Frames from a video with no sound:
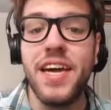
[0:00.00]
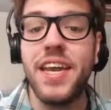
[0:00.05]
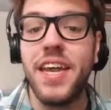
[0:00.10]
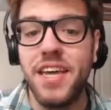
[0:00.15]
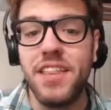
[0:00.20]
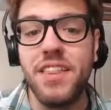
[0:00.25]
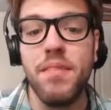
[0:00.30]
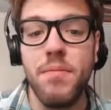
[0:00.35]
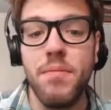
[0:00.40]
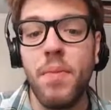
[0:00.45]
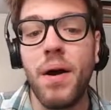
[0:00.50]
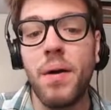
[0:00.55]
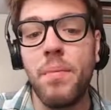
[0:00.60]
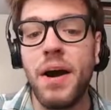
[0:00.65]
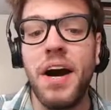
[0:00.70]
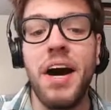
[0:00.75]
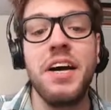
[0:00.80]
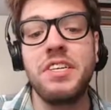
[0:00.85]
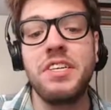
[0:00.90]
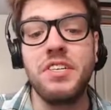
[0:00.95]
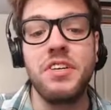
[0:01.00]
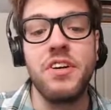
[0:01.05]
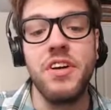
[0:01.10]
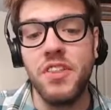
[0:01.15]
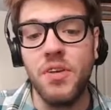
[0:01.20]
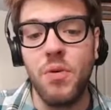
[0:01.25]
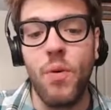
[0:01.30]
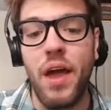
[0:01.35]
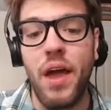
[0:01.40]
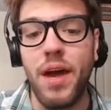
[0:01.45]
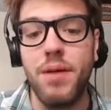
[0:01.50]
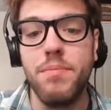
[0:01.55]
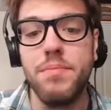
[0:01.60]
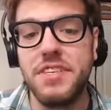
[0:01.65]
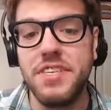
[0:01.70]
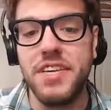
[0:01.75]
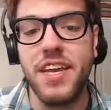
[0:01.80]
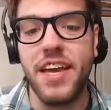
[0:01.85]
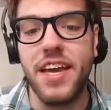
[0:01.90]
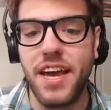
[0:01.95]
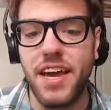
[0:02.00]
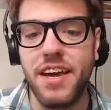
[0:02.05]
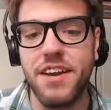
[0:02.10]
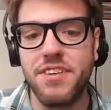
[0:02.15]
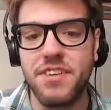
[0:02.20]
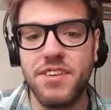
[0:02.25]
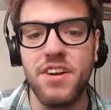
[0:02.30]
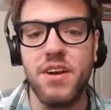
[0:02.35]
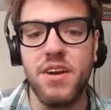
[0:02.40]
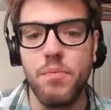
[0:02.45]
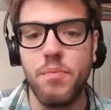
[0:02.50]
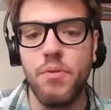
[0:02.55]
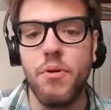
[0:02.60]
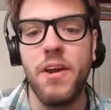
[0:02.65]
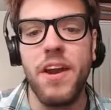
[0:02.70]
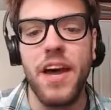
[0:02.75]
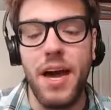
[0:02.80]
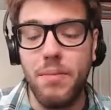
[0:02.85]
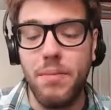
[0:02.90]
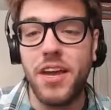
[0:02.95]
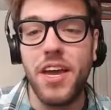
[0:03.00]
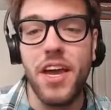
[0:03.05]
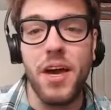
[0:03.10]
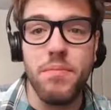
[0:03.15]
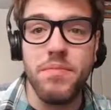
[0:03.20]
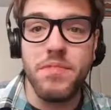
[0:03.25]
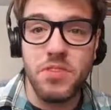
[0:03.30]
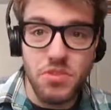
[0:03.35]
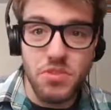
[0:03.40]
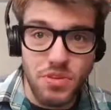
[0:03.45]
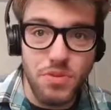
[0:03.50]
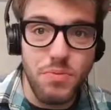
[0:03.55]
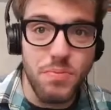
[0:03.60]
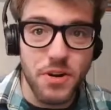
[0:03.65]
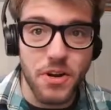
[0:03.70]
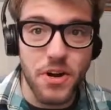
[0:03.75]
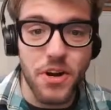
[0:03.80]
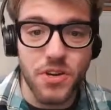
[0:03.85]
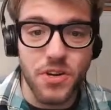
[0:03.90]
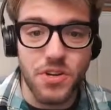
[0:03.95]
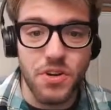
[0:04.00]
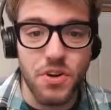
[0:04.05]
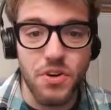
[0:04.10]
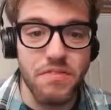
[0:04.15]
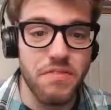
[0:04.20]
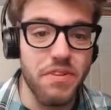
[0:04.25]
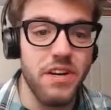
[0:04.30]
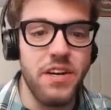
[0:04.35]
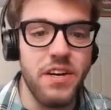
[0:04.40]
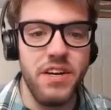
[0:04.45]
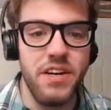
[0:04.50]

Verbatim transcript: in my posture, in the way I'm sitting at a certain point. I become super hunched over.